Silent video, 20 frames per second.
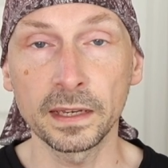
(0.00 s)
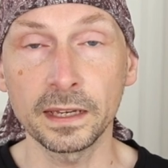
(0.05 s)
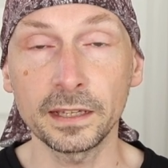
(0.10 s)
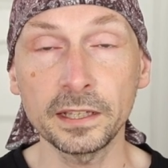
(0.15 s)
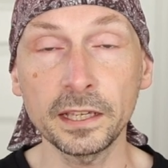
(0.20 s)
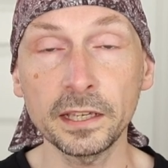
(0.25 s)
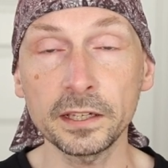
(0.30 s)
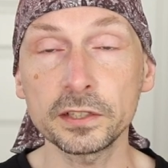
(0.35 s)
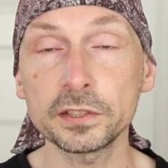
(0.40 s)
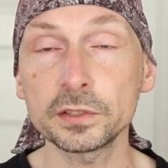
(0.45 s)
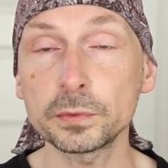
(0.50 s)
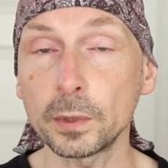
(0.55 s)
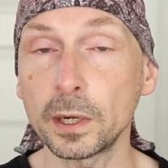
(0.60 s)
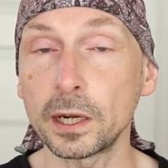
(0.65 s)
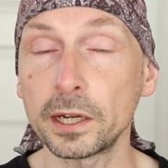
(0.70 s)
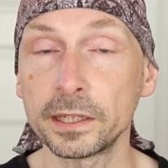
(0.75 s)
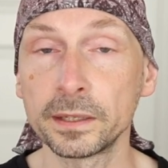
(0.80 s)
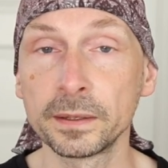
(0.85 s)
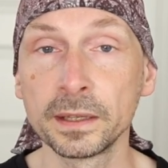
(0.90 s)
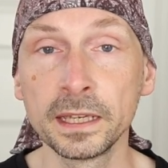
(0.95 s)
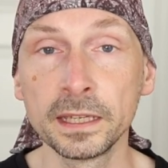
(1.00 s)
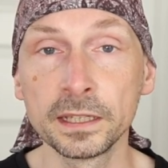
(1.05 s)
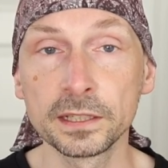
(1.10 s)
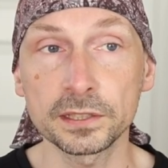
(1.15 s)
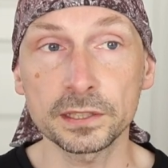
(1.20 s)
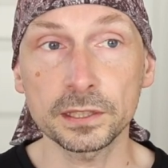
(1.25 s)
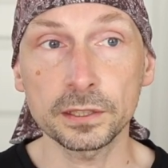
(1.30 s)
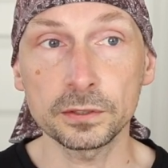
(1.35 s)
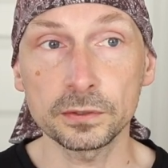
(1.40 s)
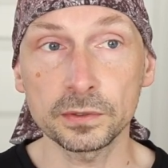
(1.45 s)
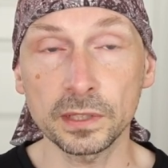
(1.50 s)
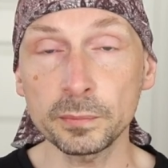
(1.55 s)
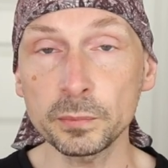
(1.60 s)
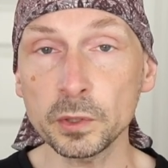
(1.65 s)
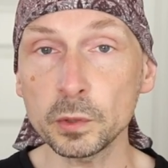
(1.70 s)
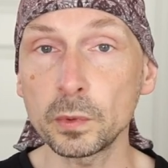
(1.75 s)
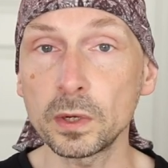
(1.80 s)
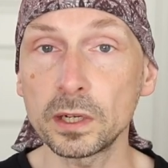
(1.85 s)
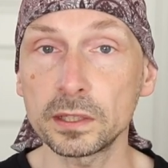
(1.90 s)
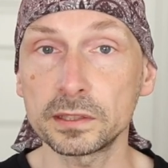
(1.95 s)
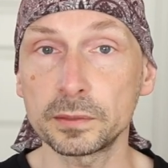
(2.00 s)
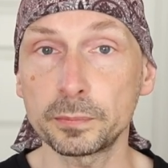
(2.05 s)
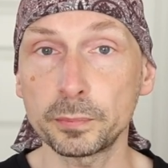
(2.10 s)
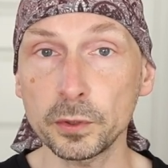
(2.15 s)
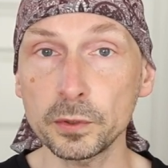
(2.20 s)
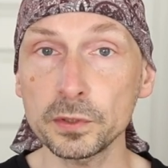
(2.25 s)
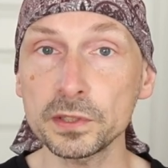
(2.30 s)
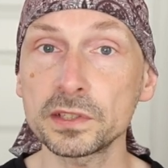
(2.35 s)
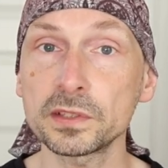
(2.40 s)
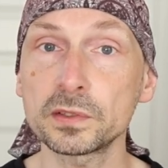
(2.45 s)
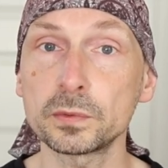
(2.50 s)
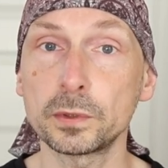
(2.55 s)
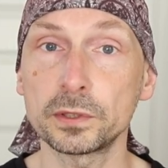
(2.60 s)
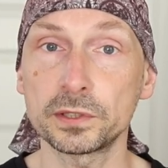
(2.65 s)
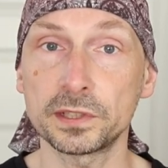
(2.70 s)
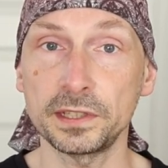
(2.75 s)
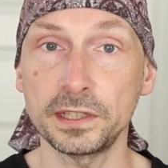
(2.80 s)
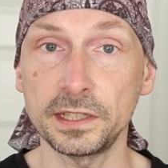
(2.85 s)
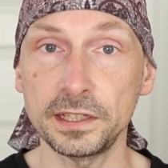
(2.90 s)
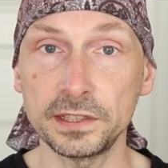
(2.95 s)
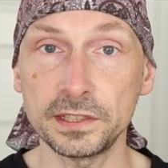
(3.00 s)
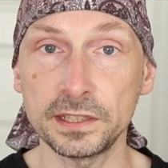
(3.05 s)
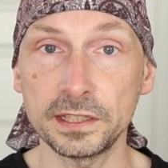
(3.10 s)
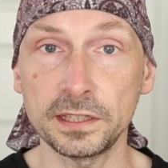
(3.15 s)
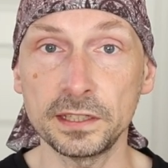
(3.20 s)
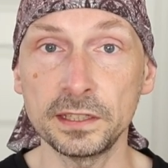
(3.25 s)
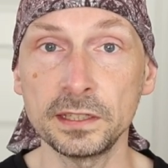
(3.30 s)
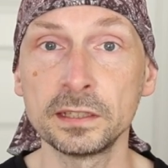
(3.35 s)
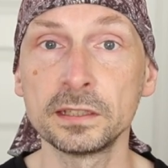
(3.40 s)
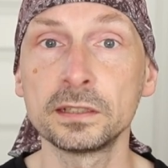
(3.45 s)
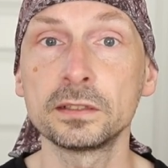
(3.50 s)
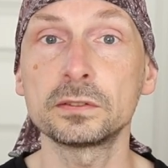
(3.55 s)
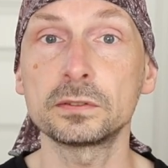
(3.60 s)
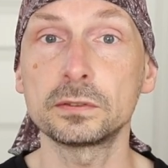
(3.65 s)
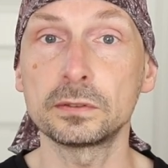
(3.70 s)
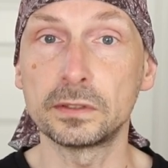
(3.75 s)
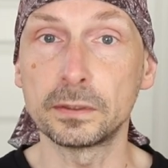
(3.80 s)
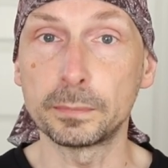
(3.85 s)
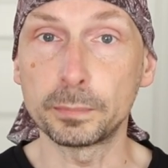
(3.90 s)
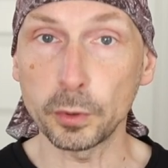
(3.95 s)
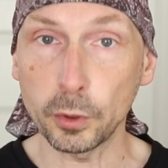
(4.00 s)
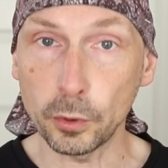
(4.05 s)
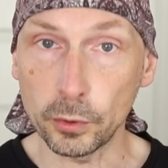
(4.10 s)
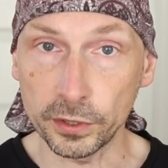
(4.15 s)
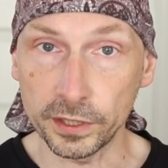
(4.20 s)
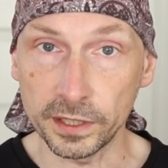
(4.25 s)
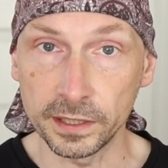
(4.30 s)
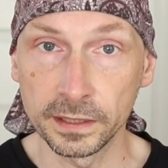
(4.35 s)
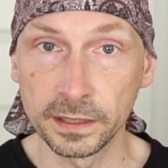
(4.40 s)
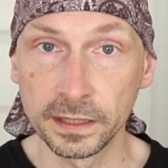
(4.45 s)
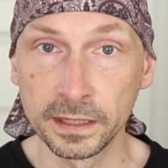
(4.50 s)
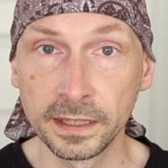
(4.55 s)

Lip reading: And here is why. So number one, the process was easy to deploy.